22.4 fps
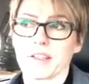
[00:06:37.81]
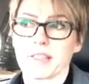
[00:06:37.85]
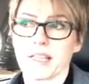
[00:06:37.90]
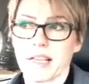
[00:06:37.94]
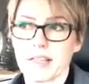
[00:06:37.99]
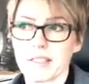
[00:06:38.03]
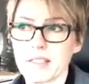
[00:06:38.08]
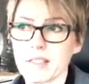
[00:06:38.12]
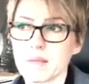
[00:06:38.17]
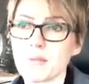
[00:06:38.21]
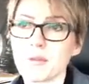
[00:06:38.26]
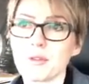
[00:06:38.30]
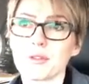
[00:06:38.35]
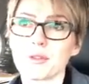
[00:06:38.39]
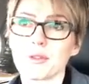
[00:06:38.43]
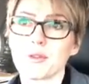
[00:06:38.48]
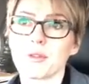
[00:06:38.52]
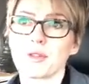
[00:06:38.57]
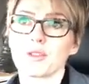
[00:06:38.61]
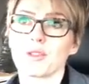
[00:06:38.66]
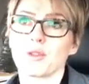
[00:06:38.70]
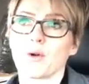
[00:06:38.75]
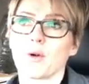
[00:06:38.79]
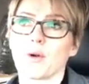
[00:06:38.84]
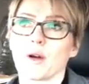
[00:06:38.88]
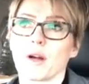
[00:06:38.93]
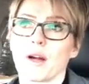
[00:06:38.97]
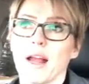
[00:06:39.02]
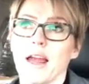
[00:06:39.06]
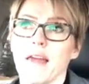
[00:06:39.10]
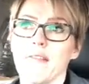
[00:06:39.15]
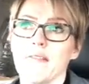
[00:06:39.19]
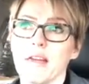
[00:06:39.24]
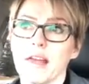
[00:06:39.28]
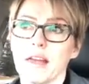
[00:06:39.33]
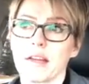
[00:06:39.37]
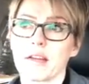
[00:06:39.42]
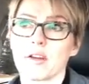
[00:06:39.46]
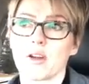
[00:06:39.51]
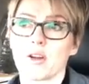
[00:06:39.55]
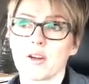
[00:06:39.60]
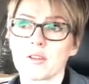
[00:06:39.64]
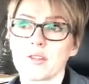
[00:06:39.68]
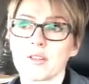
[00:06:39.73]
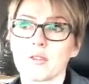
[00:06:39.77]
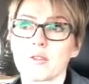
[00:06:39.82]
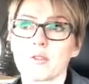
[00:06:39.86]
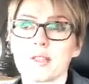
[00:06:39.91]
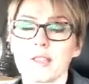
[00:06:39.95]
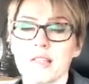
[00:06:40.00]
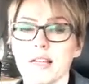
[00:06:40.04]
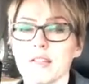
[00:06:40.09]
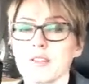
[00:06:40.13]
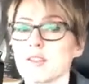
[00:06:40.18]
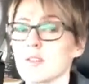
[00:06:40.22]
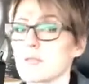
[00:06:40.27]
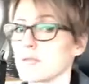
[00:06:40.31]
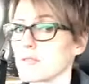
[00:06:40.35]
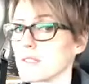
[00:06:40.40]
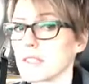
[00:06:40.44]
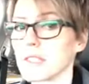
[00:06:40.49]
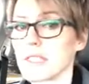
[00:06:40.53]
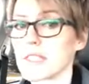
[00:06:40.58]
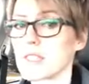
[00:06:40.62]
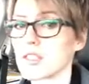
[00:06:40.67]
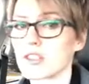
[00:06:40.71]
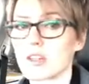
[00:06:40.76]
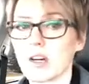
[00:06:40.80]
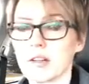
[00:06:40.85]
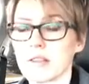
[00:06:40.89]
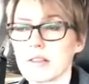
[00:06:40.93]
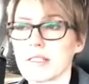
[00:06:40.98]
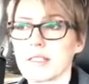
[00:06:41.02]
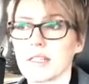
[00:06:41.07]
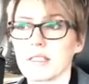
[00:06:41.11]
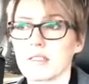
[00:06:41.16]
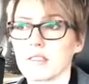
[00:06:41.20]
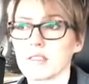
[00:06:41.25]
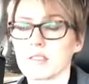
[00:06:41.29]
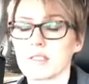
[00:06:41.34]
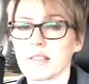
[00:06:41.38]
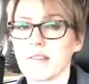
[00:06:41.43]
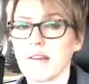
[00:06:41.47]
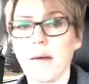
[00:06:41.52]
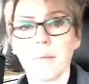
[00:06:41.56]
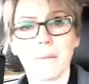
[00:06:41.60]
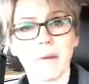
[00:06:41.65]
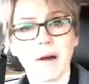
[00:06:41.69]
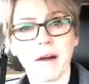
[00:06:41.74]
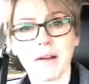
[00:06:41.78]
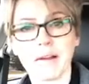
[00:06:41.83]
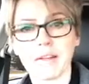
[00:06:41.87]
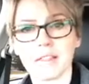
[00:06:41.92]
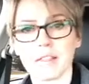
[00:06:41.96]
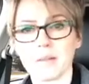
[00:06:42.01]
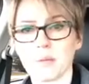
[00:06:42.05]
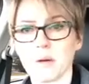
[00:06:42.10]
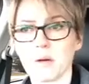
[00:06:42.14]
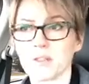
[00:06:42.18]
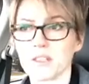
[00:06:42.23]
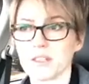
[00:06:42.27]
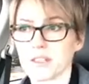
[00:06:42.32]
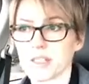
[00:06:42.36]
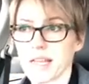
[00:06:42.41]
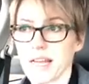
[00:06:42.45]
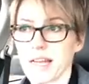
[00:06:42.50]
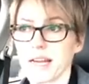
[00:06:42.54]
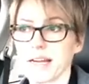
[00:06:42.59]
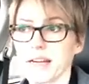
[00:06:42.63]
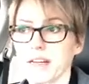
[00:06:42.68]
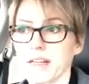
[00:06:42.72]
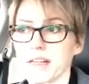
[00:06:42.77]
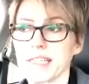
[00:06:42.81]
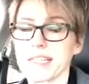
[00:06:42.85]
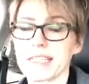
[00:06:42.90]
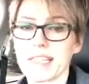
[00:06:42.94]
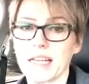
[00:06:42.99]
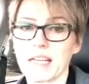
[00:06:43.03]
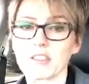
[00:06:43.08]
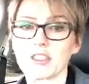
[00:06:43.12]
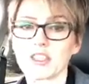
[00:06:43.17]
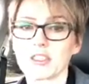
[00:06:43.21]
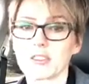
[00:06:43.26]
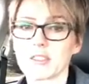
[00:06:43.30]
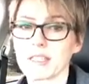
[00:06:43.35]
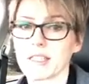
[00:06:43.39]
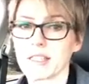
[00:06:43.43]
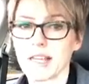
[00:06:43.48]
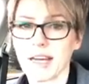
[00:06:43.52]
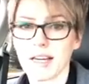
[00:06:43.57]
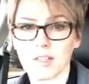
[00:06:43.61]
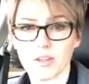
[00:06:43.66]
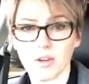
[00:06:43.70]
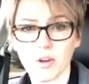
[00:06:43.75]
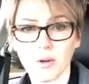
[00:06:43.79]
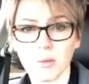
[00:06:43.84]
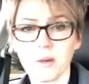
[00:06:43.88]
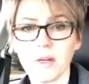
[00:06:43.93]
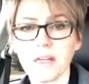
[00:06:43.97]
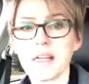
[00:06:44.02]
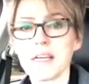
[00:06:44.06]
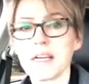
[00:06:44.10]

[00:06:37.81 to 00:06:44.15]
It gets them through the door, and then it also sends a really strong signal to that buyer about your care and attention to that home.